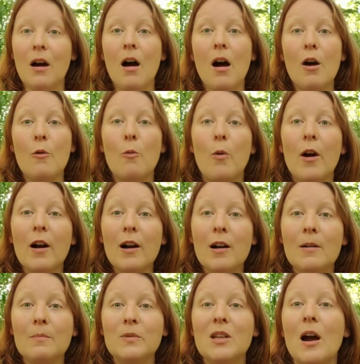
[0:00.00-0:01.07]
our
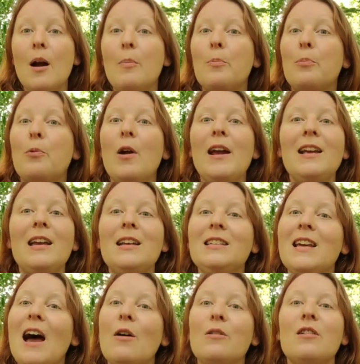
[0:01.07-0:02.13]
worms, are breaking
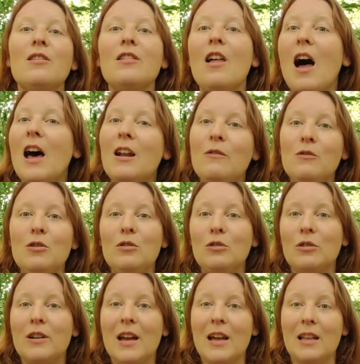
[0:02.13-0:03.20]
down a lot of
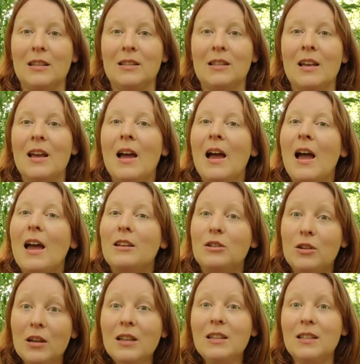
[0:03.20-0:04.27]
nutrients and
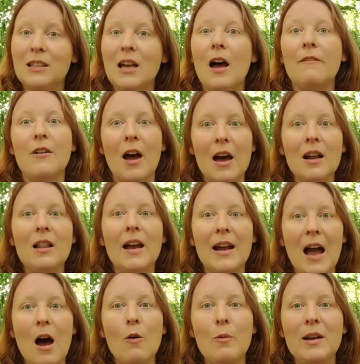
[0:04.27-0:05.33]
good stuff, kind of like
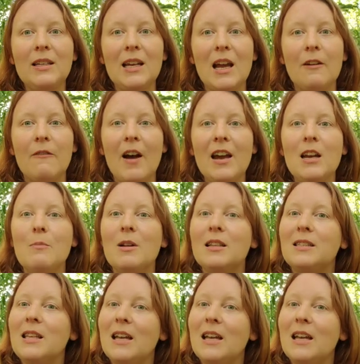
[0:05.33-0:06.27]
how we take vitamins.